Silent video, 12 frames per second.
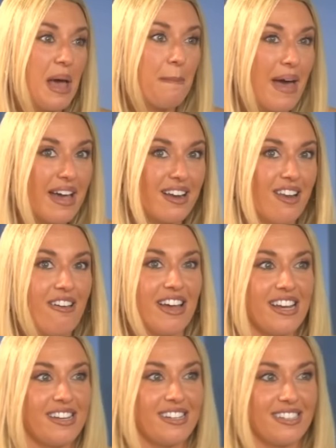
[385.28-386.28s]
that back
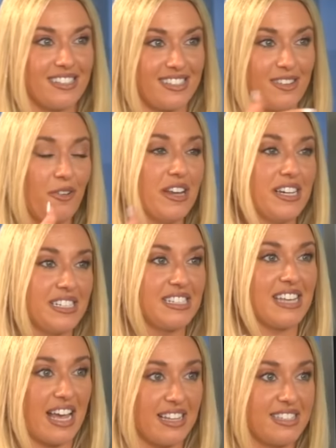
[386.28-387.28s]
line solid
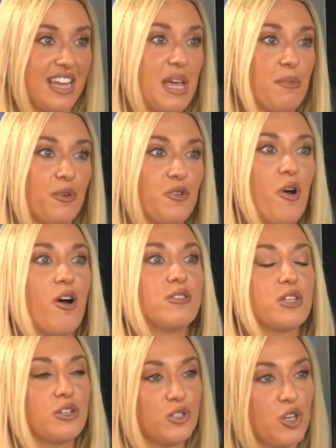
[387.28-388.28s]
and stable, and not
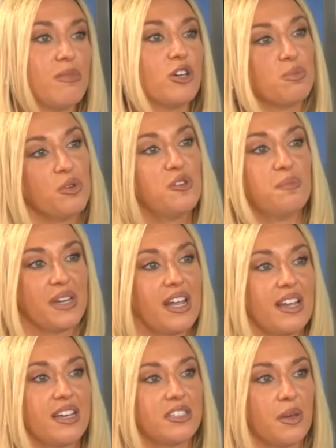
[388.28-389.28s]
asking too much movement in it.